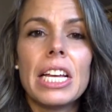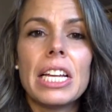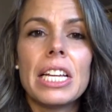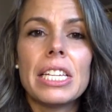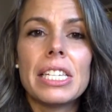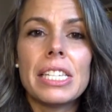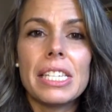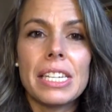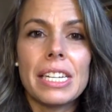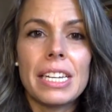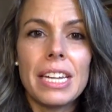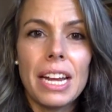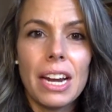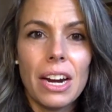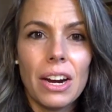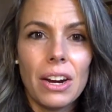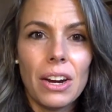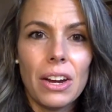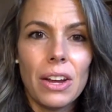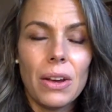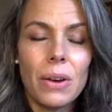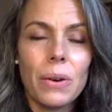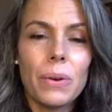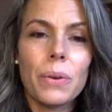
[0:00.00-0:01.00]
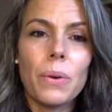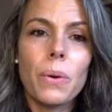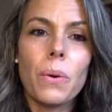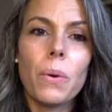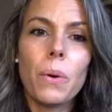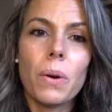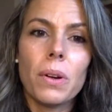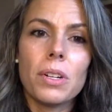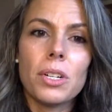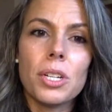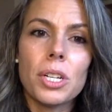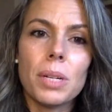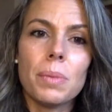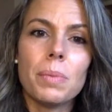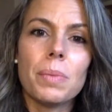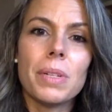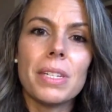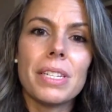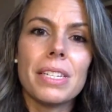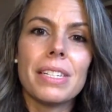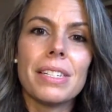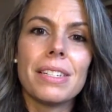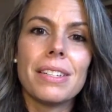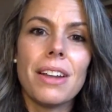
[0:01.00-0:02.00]
scenario. Courtship
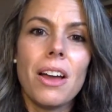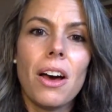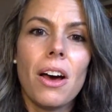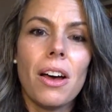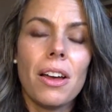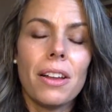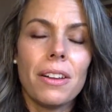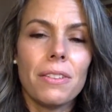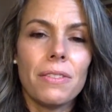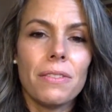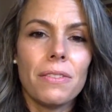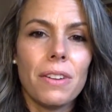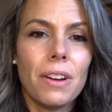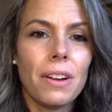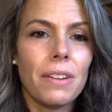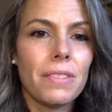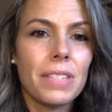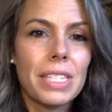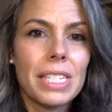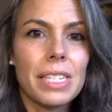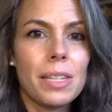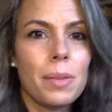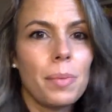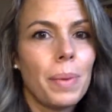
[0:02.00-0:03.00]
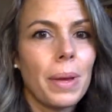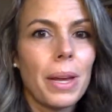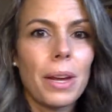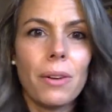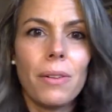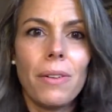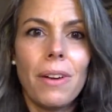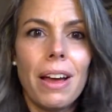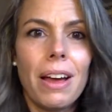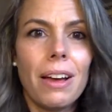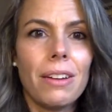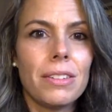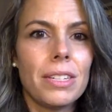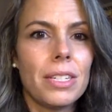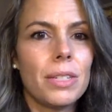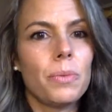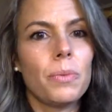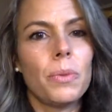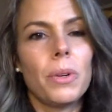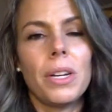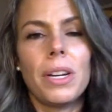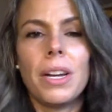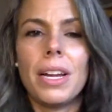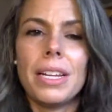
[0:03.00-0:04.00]
does not involve sleeping around and
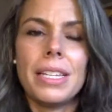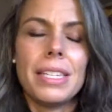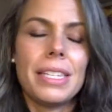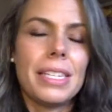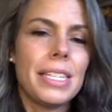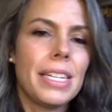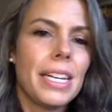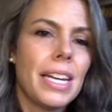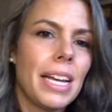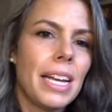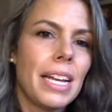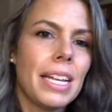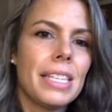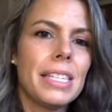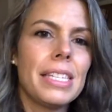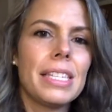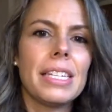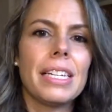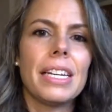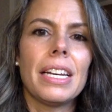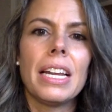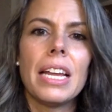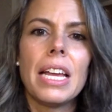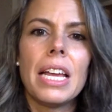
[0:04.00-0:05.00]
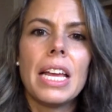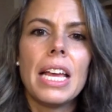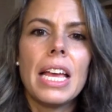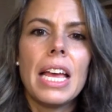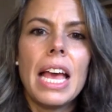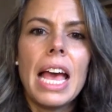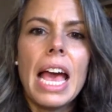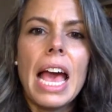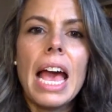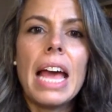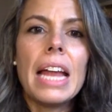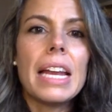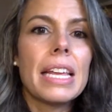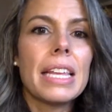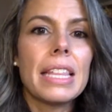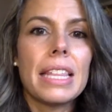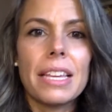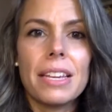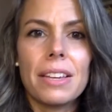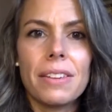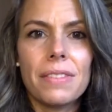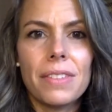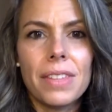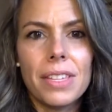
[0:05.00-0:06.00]
one-night stands and
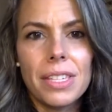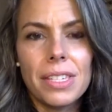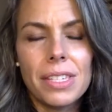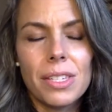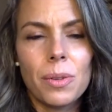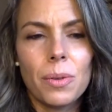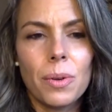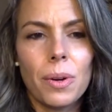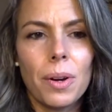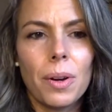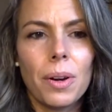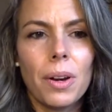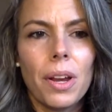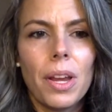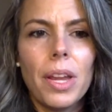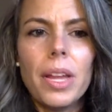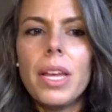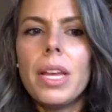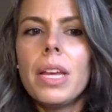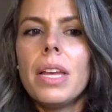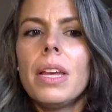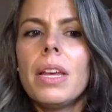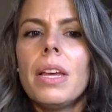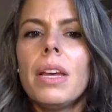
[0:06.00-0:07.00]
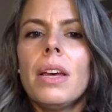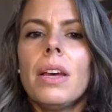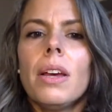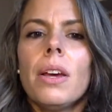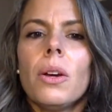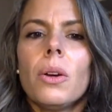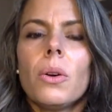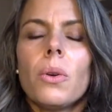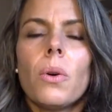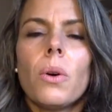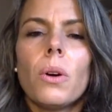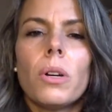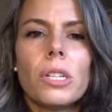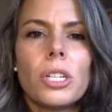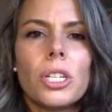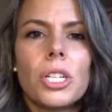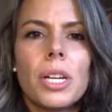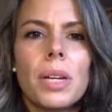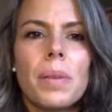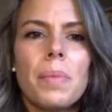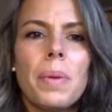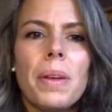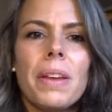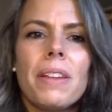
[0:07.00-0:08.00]
anything of that sort.
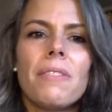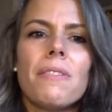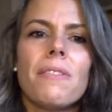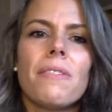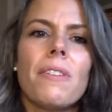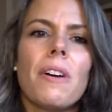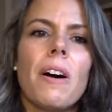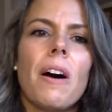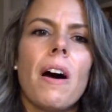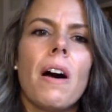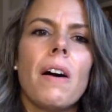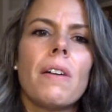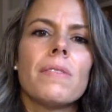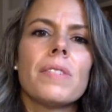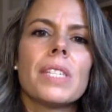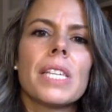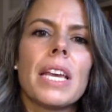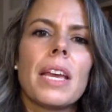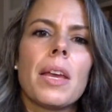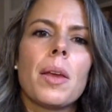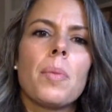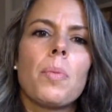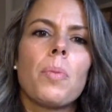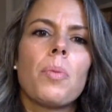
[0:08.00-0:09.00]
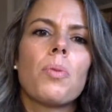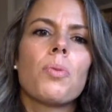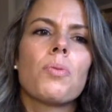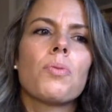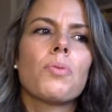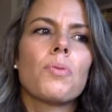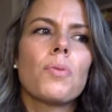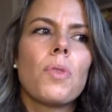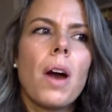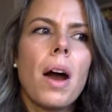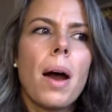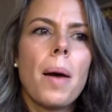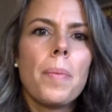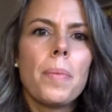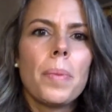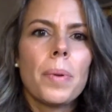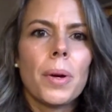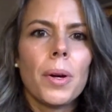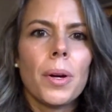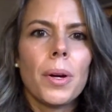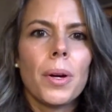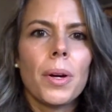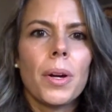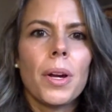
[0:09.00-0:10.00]
Courtship involves a
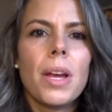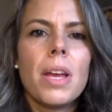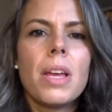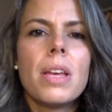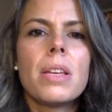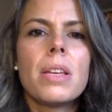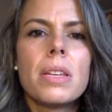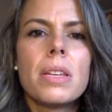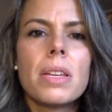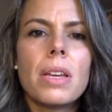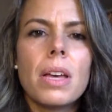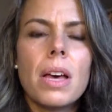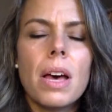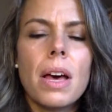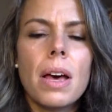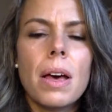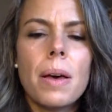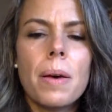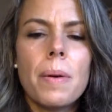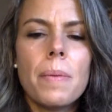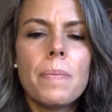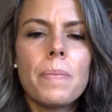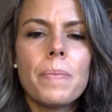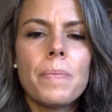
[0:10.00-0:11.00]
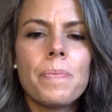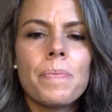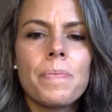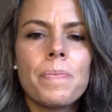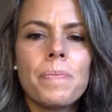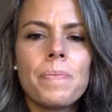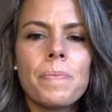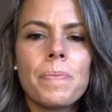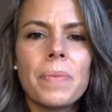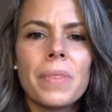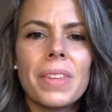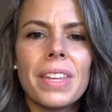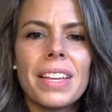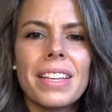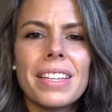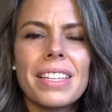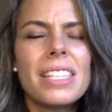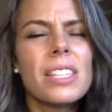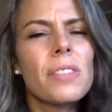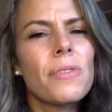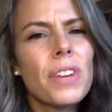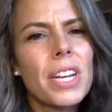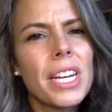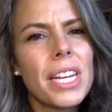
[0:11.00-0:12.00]
proper
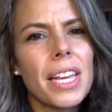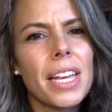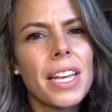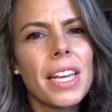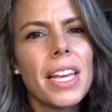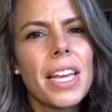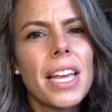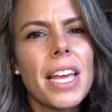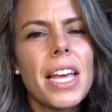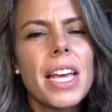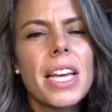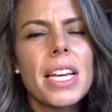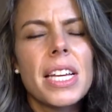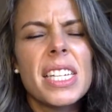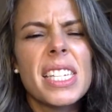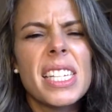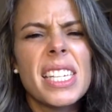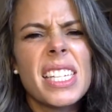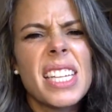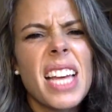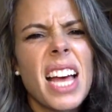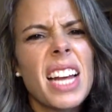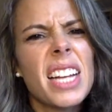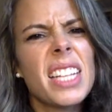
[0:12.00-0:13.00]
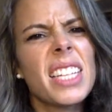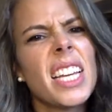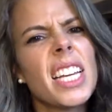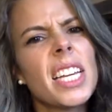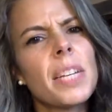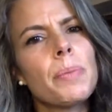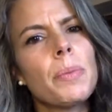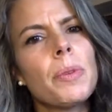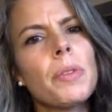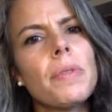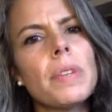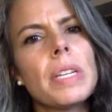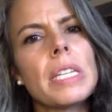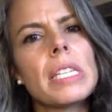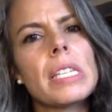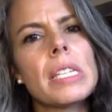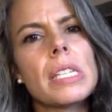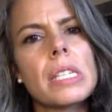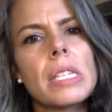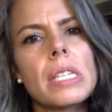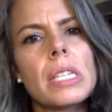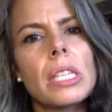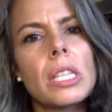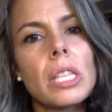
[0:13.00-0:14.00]
it's funny because it's kind of like moving
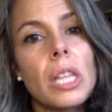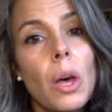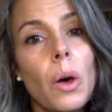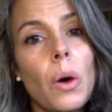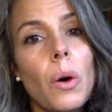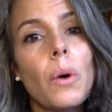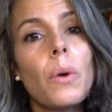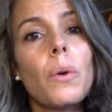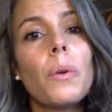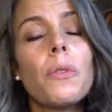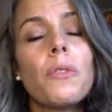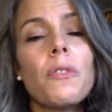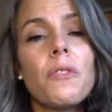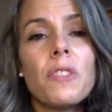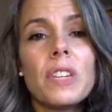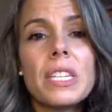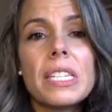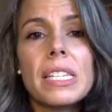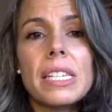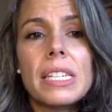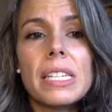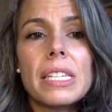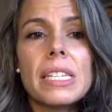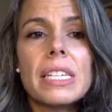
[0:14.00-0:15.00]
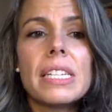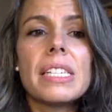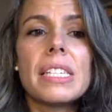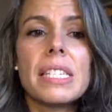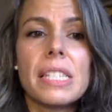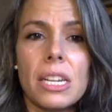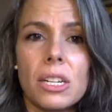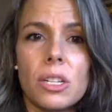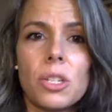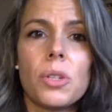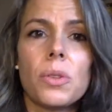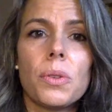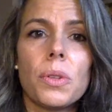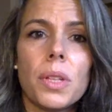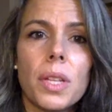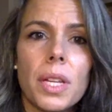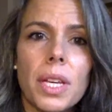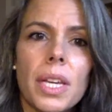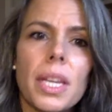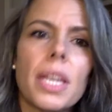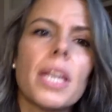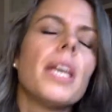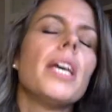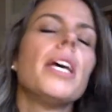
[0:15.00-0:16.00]
slow physically,
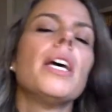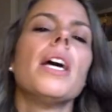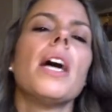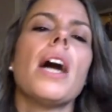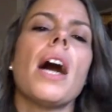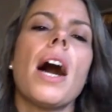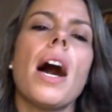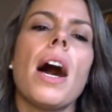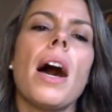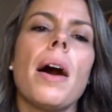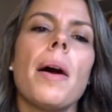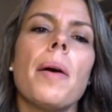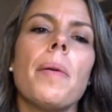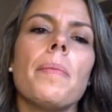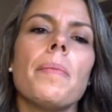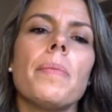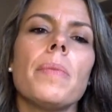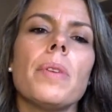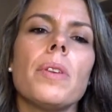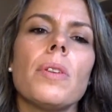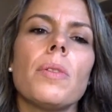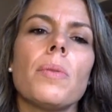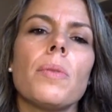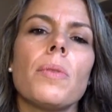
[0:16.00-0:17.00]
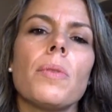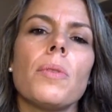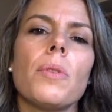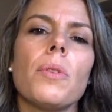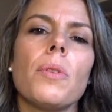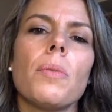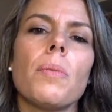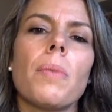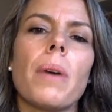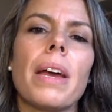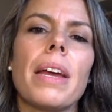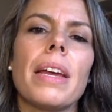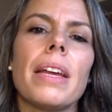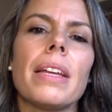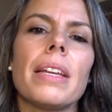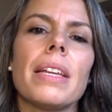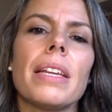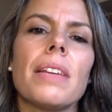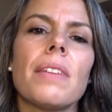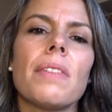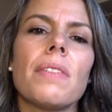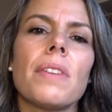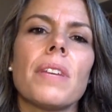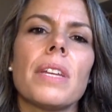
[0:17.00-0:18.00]
sexually. You might
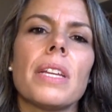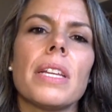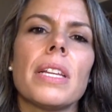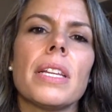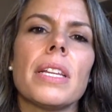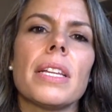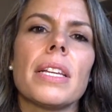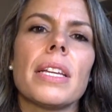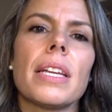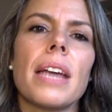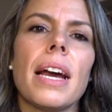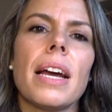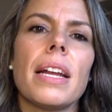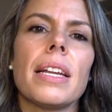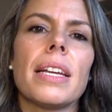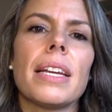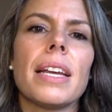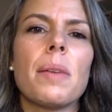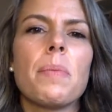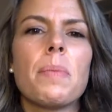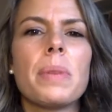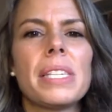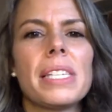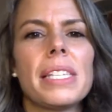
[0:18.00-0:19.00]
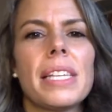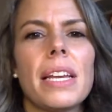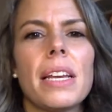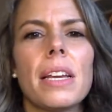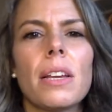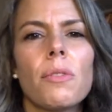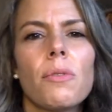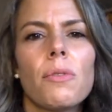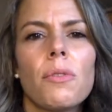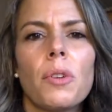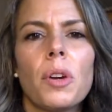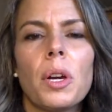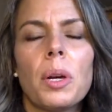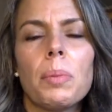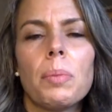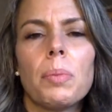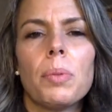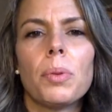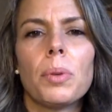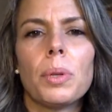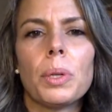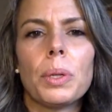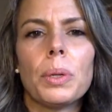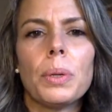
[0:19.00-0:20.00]
even kind of get mistaken for a
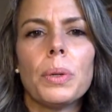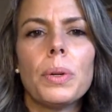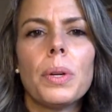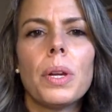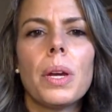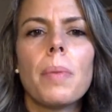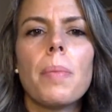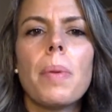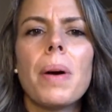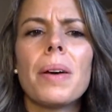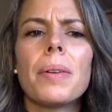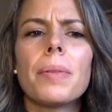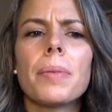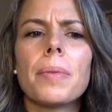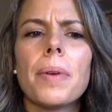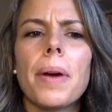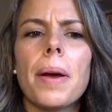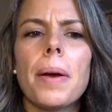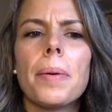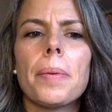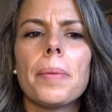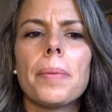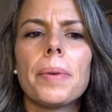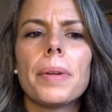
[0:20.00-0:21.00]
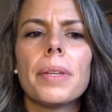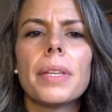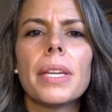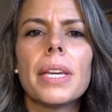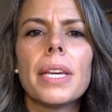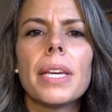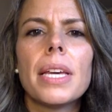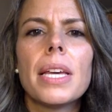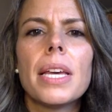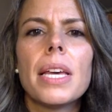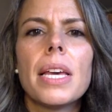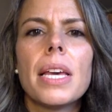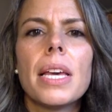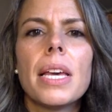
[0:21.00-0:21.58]
prude, but really,